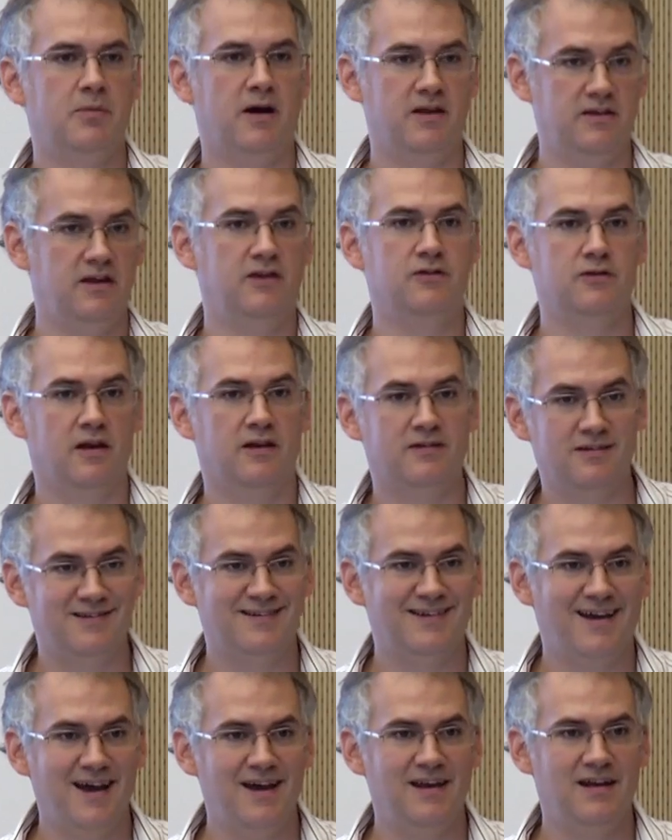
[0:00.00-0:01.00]
by the Internet
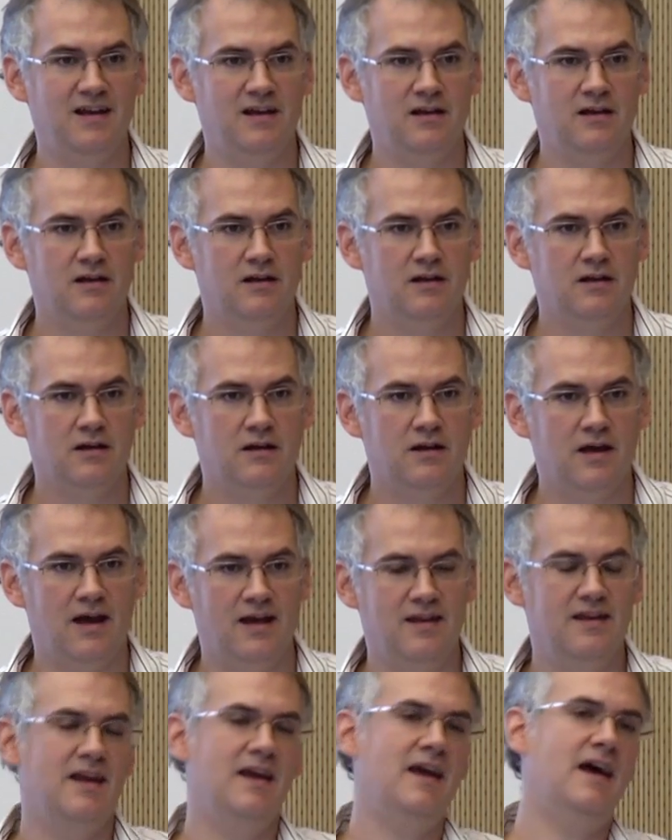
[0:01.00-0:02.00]
Society,
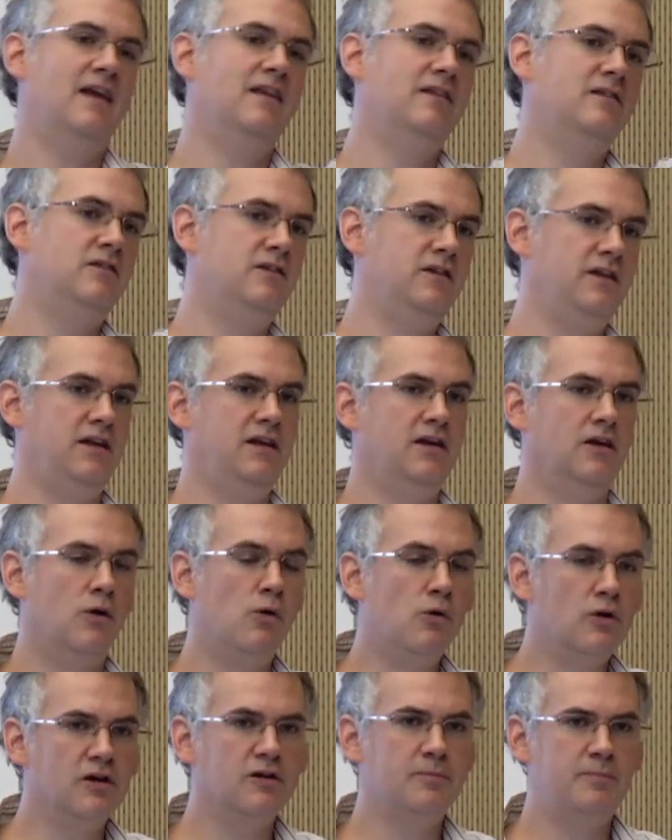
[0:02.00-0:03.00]
and they had the
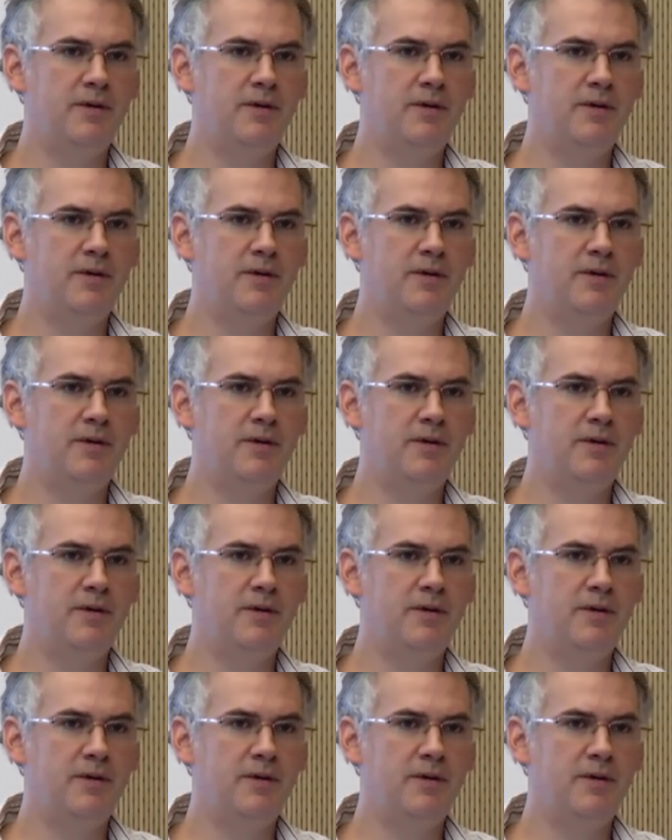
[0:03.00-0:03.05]
org